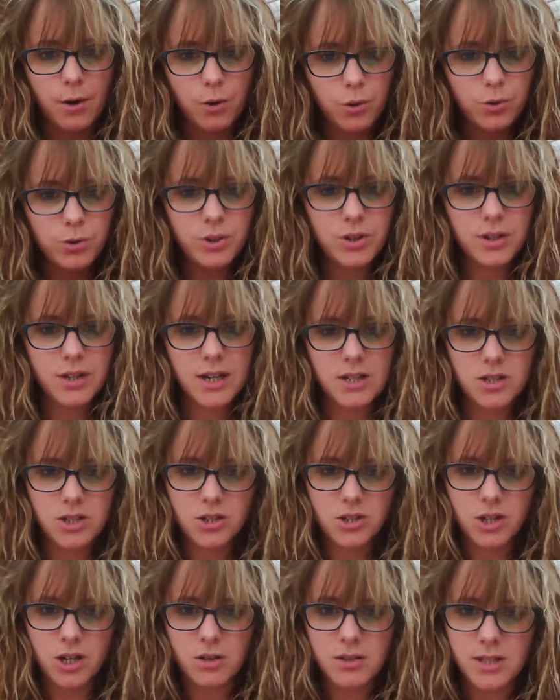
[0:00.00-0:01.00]
All you need
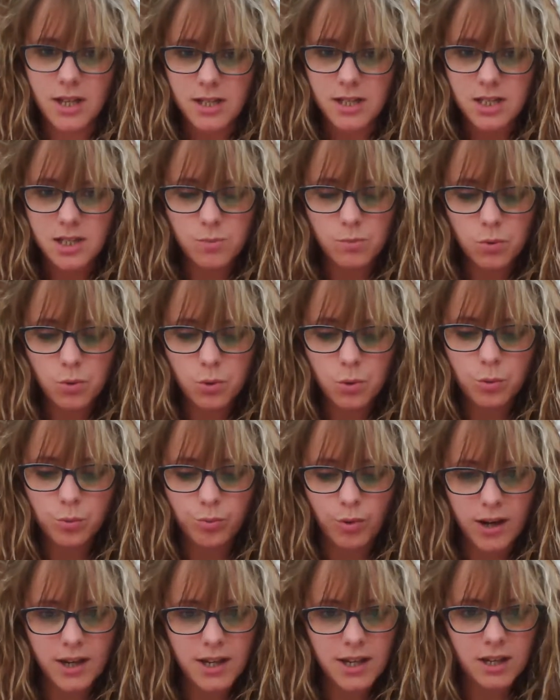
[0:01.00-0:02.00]
to do is that small
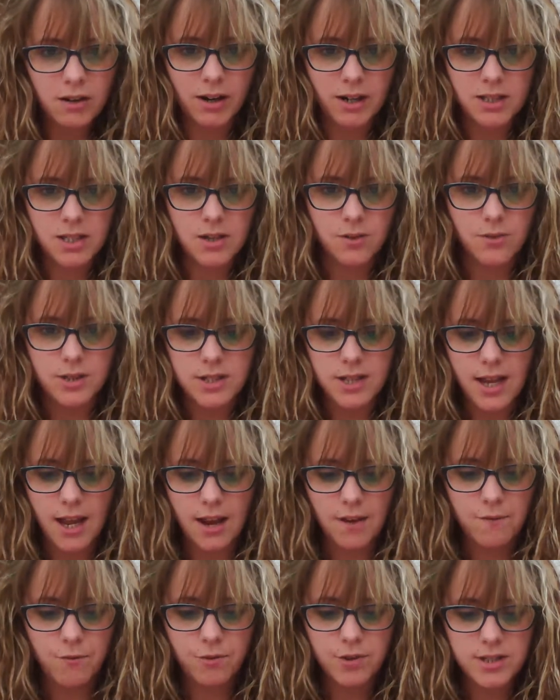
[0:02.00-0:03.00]
regular activity
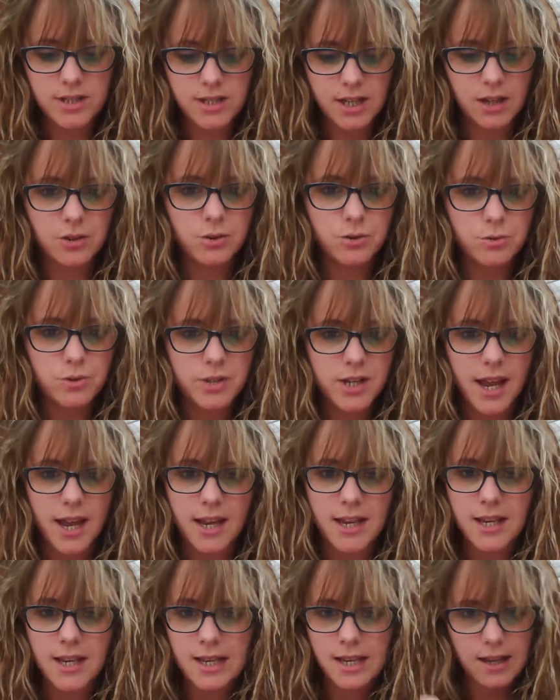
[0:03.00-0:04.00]
every single
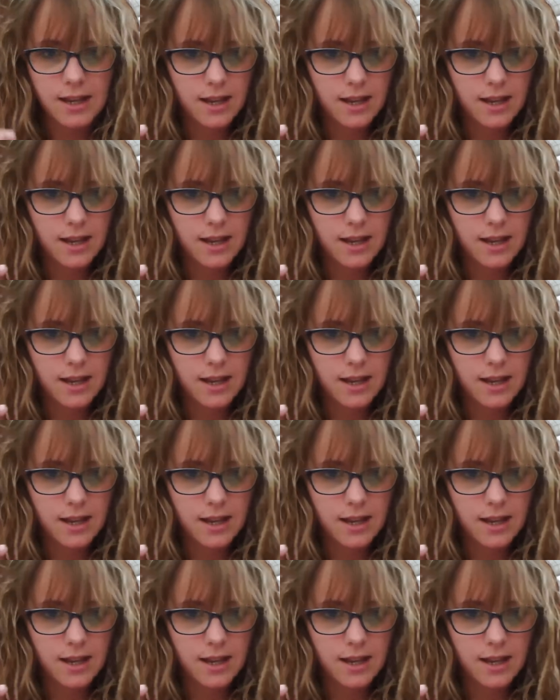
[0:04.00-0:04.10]
day.